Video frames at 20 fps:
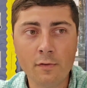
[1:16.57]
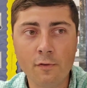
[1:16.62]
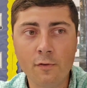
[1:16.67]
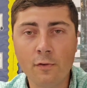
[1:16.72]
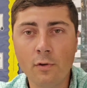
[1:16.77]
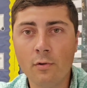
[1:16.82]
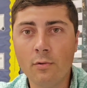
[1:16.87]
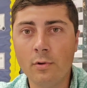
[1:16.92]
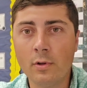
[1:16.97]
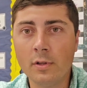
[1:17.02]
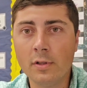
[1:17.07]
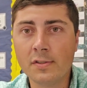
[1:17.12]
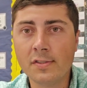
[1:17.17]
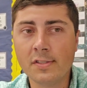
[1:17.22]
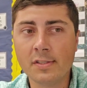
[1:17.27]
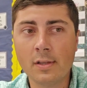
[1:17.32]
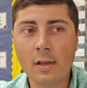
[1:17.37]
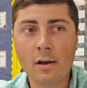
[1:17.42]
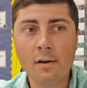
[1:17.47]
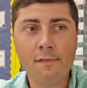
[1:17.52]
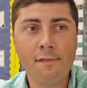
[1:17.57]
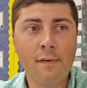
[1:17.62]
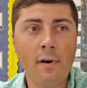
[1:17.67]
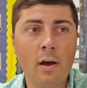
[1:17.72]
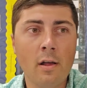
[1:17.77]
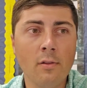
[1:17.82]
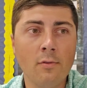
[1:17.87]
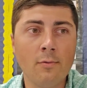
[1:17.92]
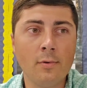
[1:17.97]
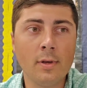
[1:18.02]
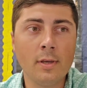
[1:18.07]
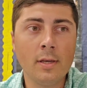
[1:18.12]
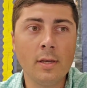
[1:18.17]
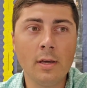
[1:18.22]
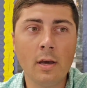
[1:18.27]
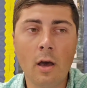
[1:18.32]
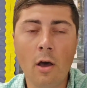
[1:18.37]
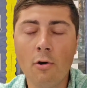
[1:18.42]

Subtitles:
the students not following